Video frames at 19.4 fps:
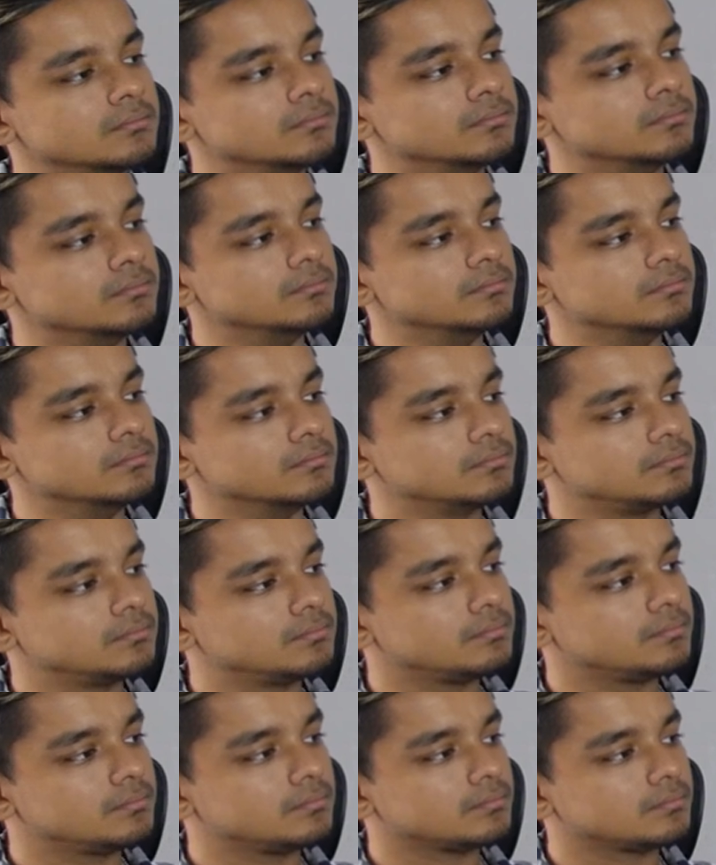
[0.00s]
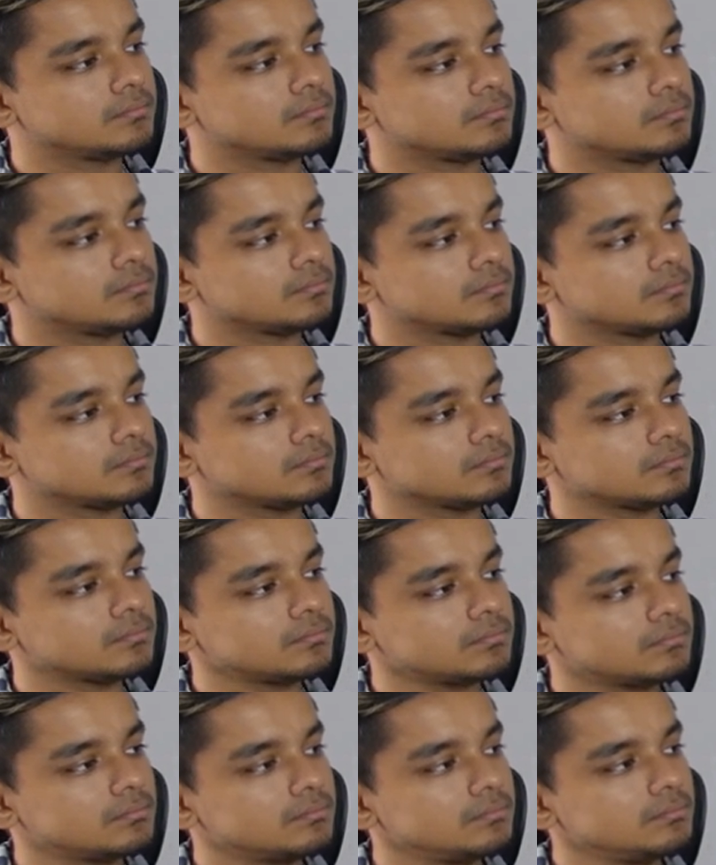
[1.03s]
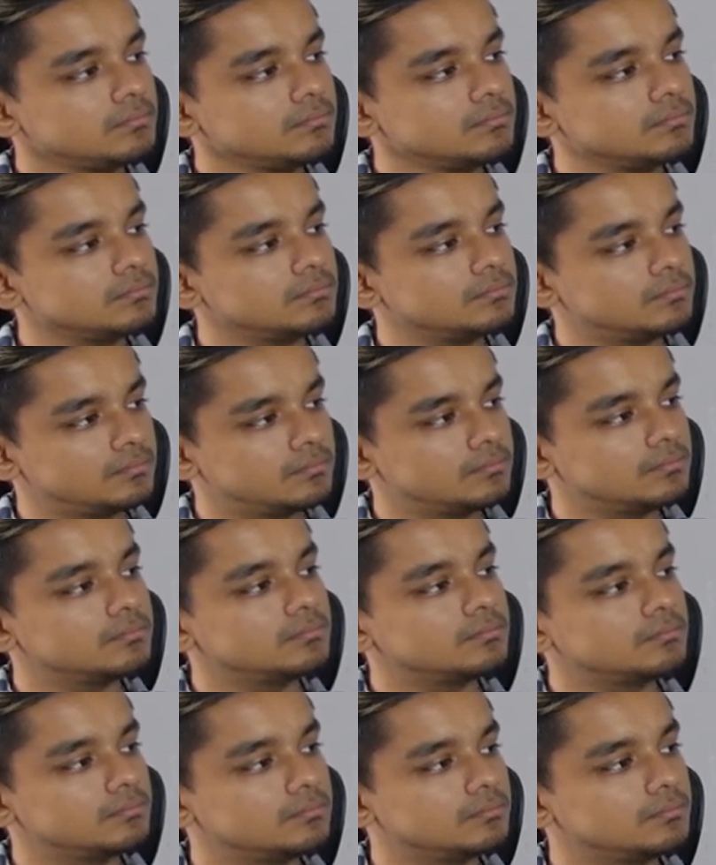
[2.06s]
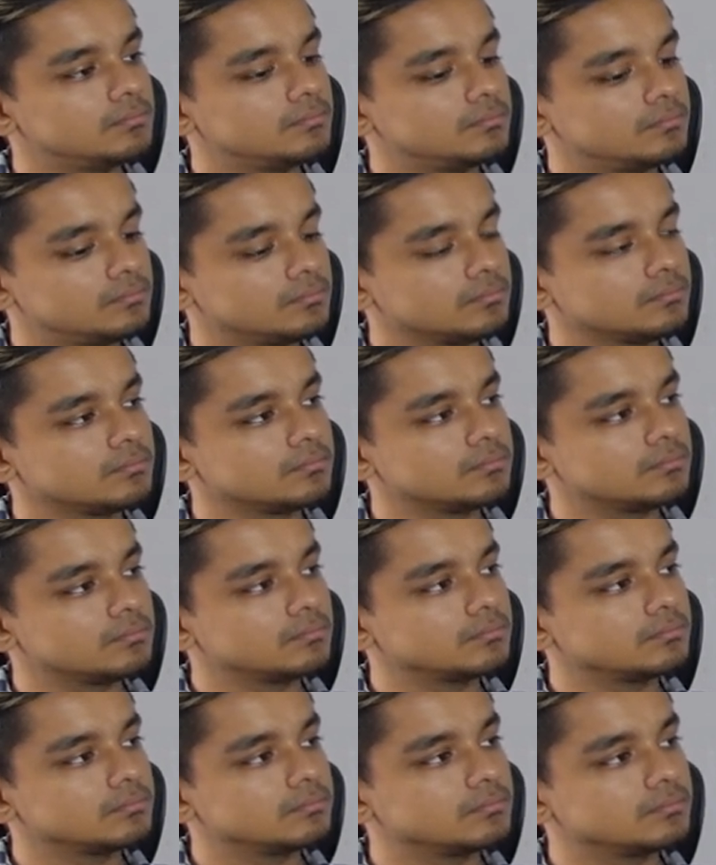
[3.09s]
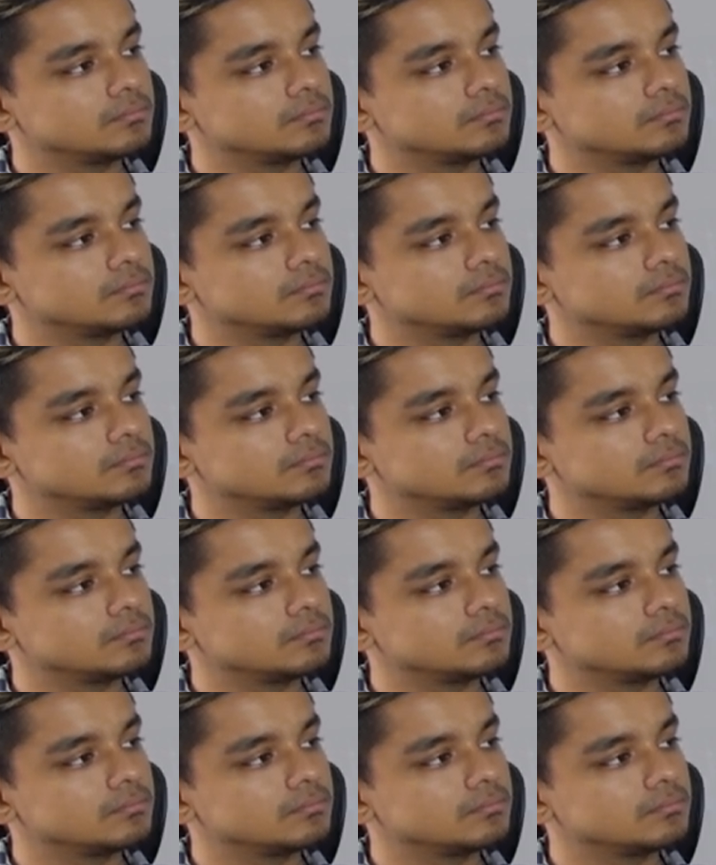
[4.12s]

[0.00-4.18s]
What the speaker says: (silent)